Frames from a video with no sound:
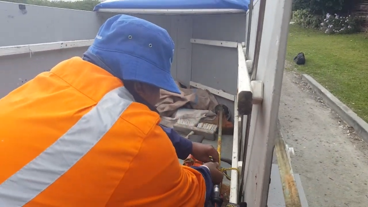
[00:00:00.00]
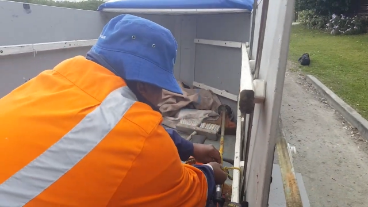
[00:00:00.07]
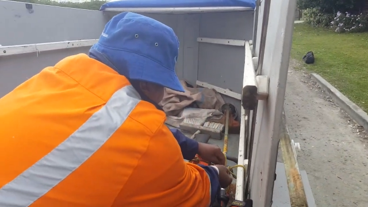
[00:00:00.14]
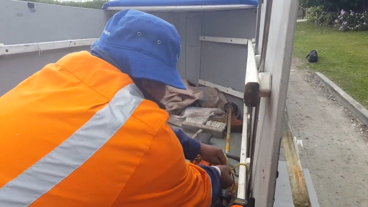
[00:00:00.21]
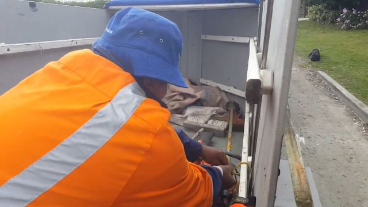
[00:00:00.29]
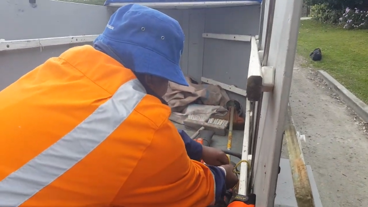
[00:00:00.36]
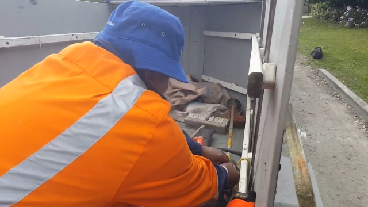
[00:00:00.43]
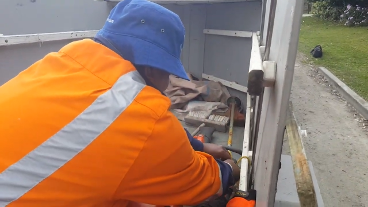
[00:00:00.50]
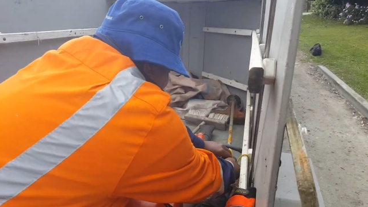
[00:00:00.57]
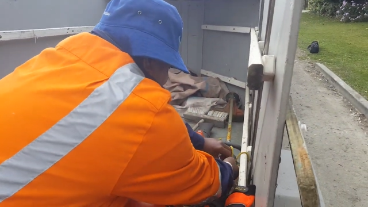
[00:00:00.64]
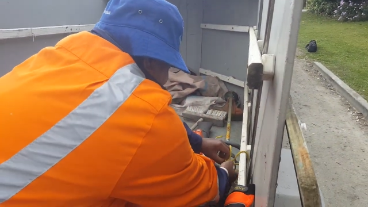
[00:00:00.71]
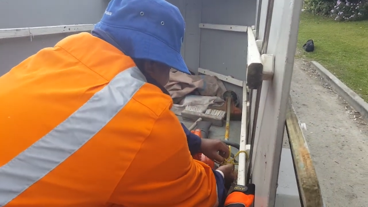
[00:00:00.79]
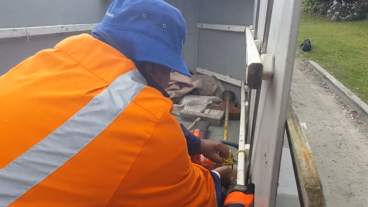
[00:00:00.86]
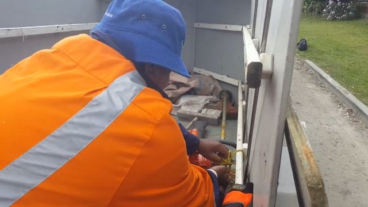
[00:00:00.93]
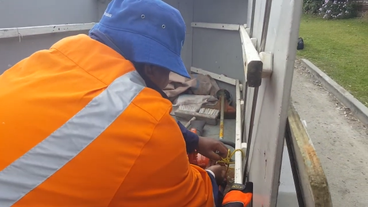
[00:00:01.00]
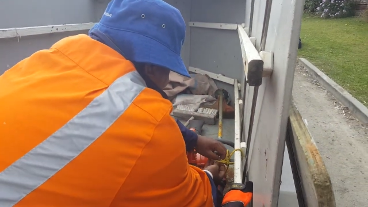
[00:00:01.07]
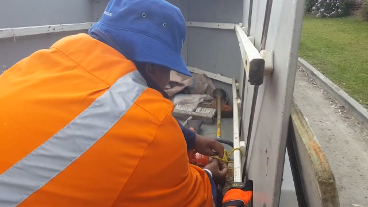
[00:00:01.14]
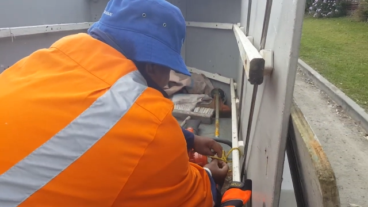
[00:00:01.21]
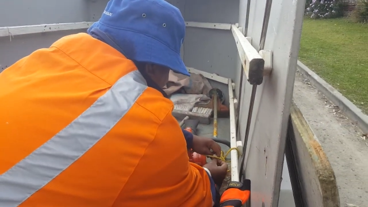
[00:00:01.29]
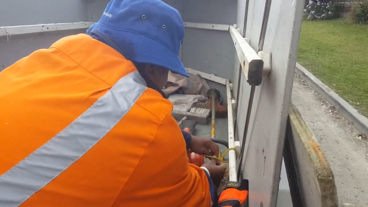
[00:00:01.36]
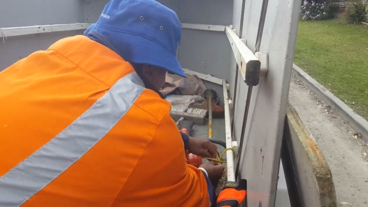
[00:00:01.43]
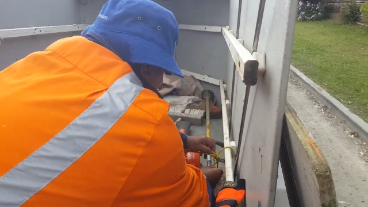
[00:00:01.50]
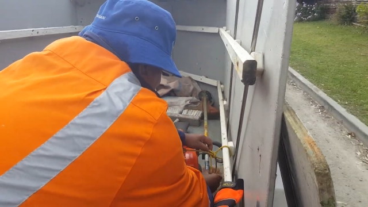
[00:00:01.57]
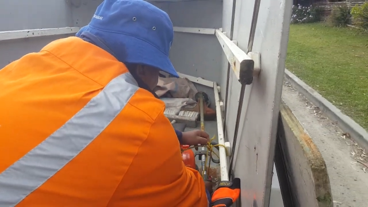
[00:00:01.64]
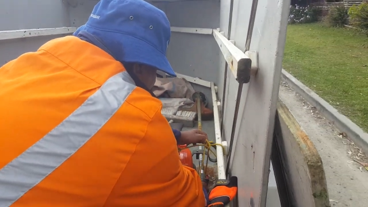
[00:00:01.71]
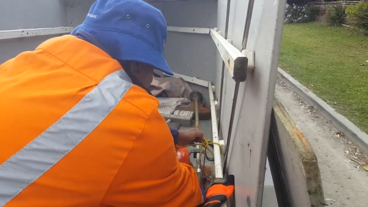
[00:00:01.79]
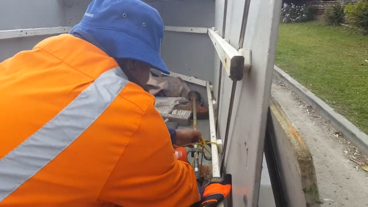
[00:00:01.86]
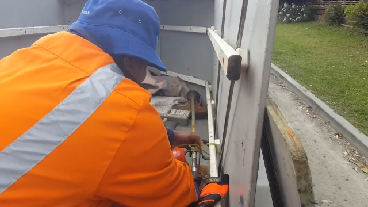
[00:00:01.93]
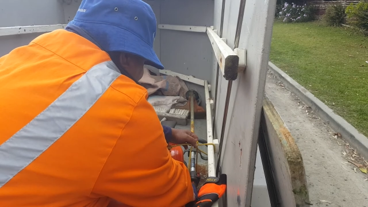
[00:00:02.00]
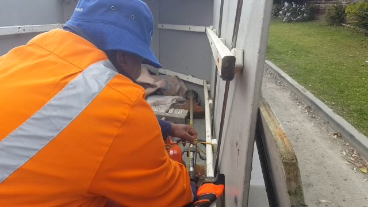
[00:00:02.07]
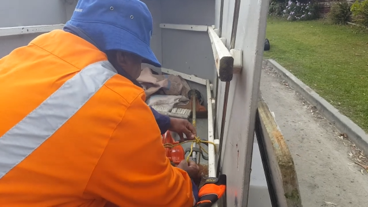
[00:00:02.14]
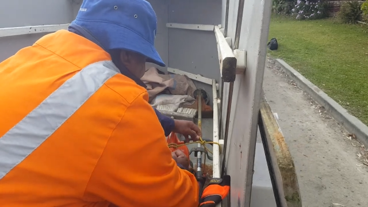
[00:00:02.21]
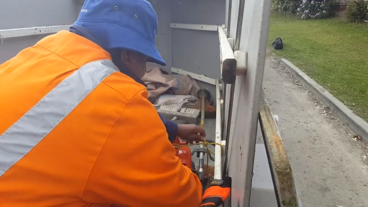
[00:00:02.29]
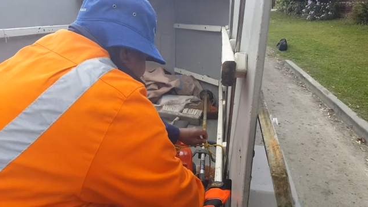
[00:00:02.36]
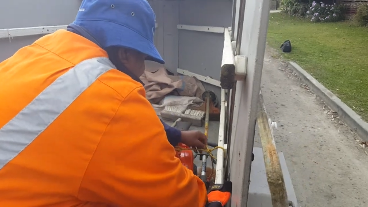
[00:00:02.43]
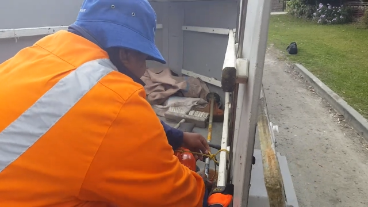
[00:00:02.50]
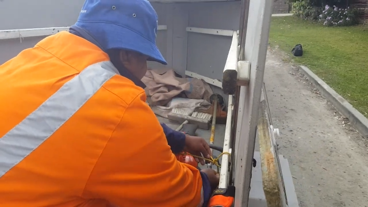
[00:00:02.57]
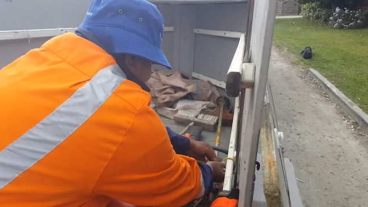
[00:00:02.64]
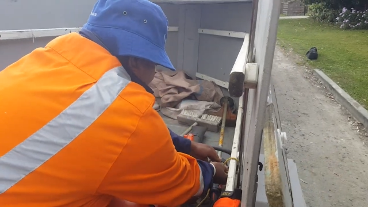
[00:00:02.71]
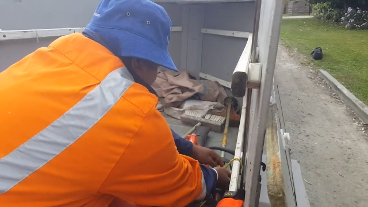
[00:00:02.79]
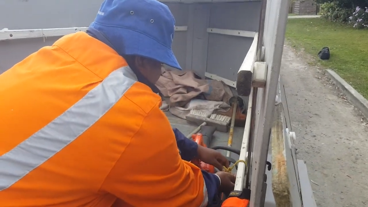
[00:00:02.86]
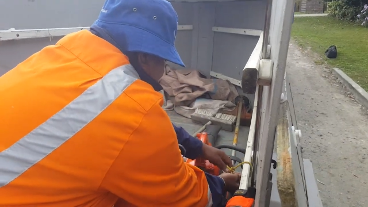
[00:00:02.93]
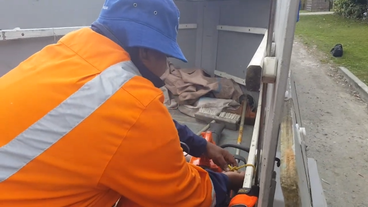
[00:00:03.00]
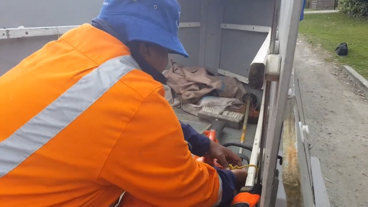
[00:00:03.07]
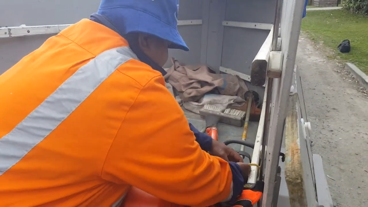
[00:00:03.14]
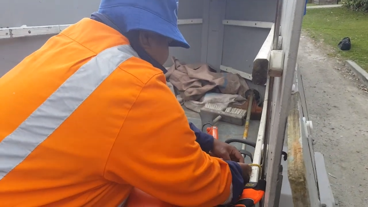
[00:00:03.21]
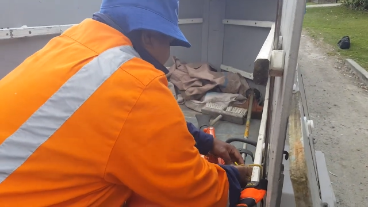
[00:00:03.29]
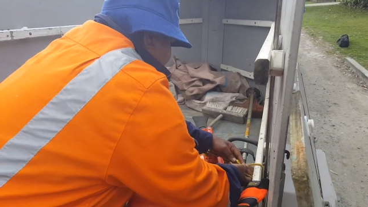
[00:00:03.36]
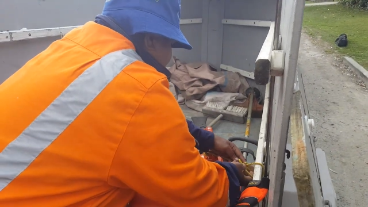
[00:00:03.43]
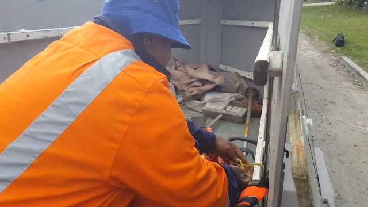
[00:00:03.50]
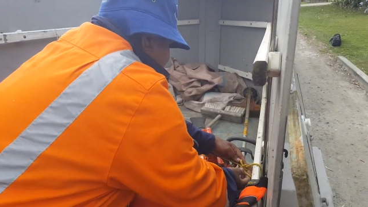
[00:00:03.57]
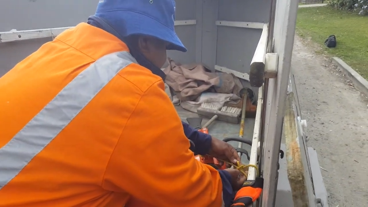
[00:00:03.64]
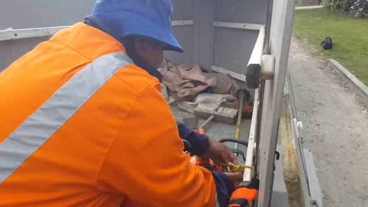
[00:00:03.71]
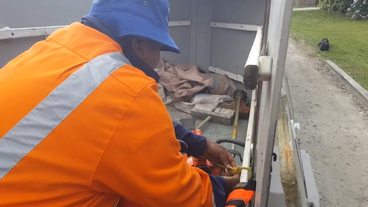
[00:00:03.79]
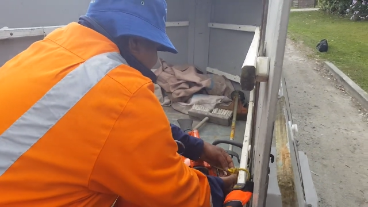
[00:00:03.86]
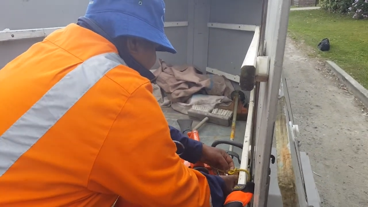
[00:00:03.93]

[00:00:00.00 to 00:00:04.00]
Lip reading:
Nobody's mouth can be seen.